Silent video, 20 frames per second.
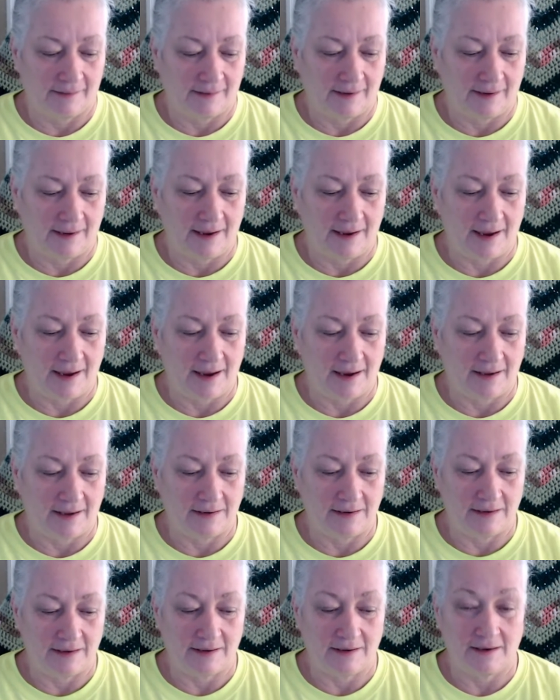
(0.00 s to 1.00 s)

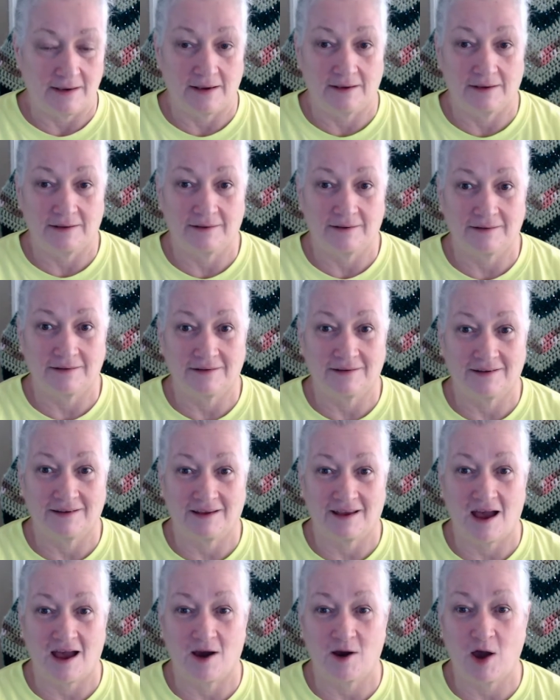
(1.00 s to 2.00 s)
and
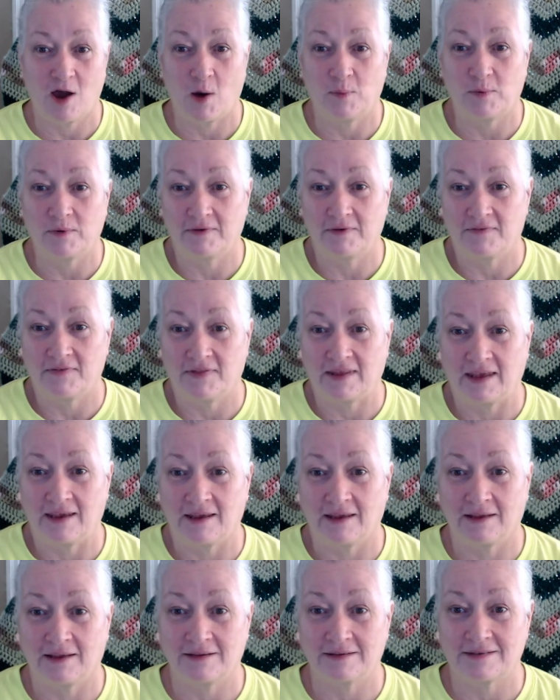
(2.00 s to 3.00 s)
a couple of
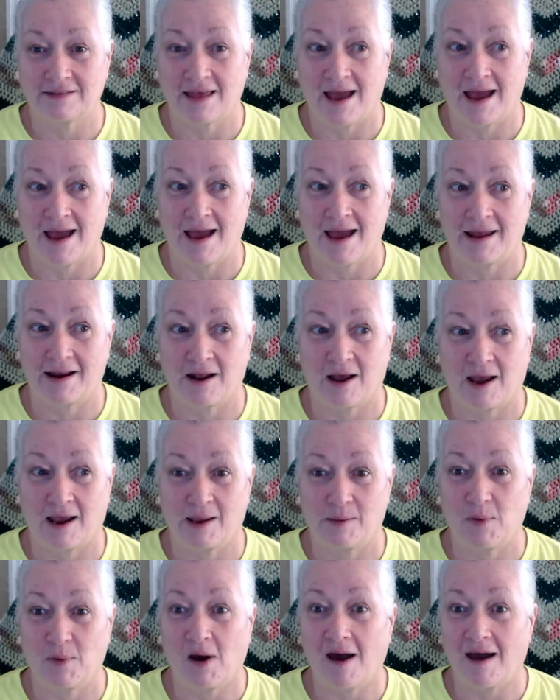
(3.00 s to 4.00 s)
things that I
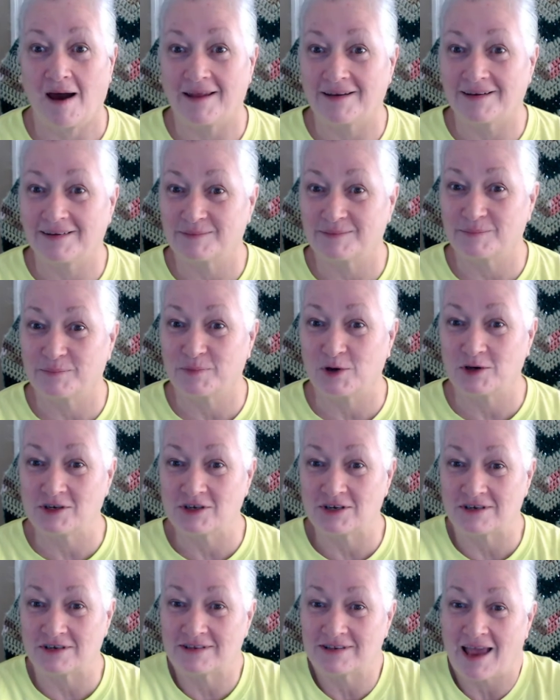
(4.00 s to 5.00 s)

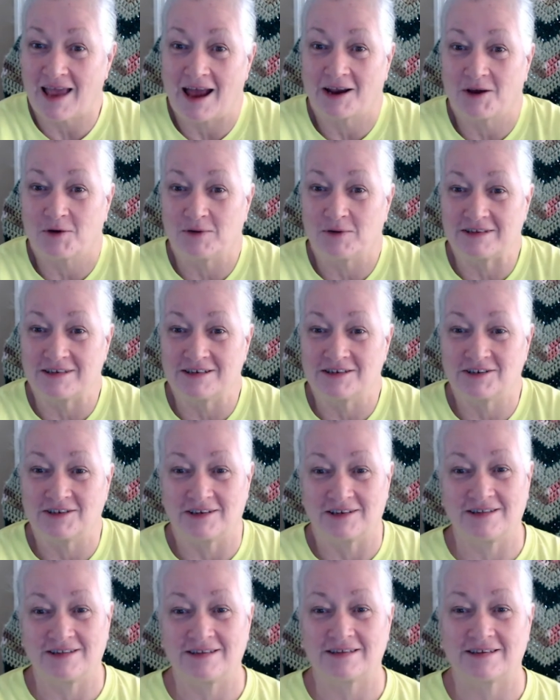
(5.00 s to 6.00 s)
purchase
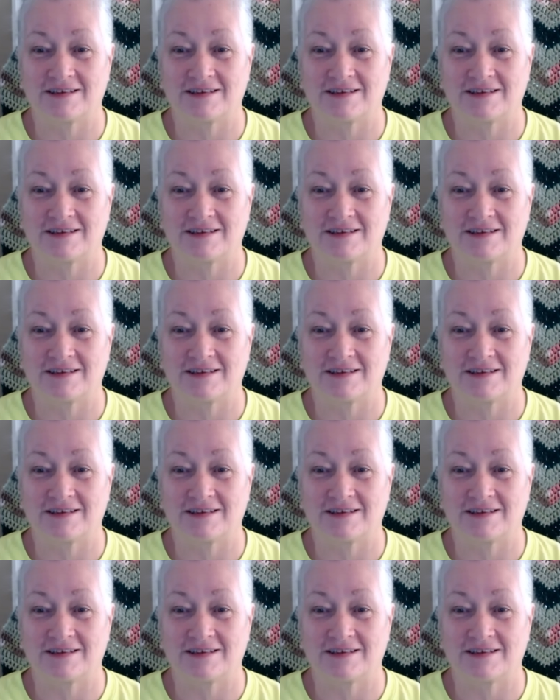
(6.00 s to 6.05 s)
acquisitions.